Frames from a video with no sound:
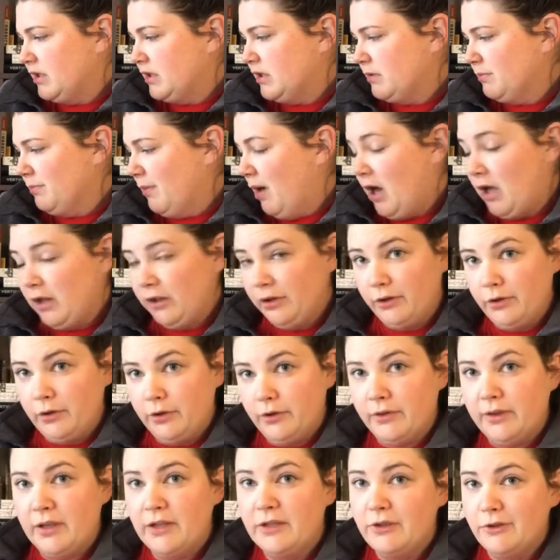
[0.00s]

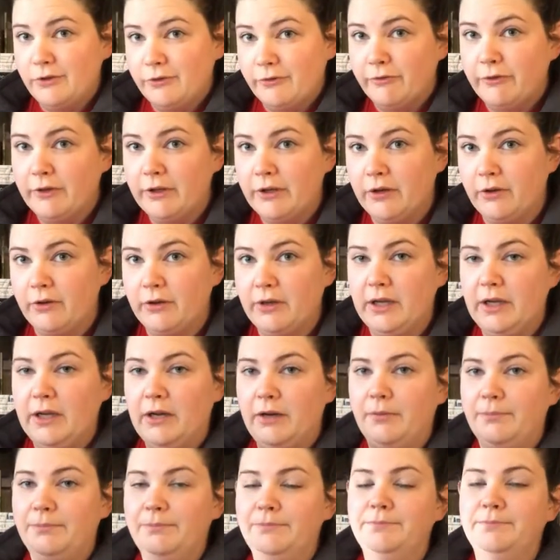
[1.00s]
smaller than your
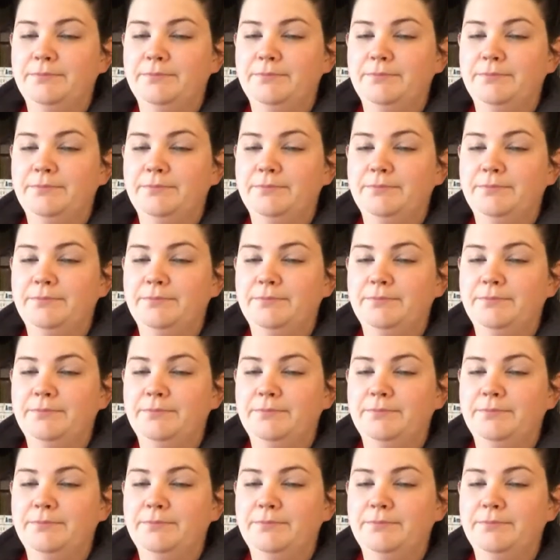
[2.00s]
fingernail.